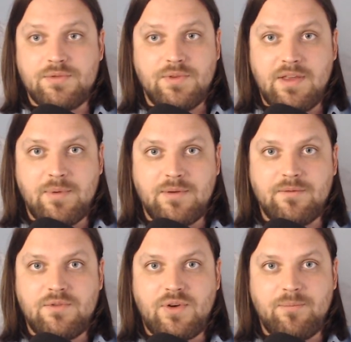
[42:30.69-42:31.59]
So they've been
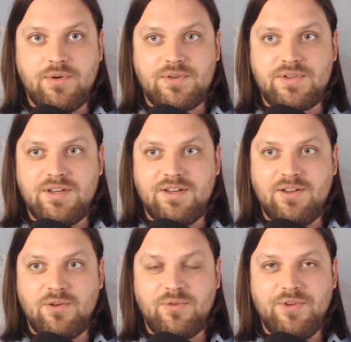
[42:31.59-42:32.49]
trying to push the
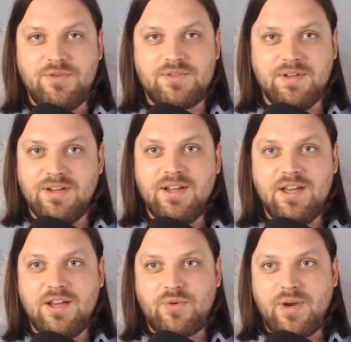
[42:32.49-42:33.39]
local news to
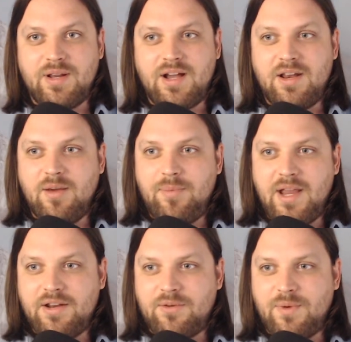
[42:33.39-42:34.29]
create a
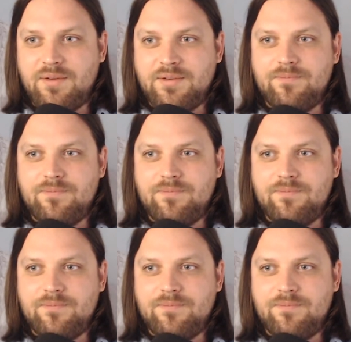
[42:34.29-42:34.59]
panic around it.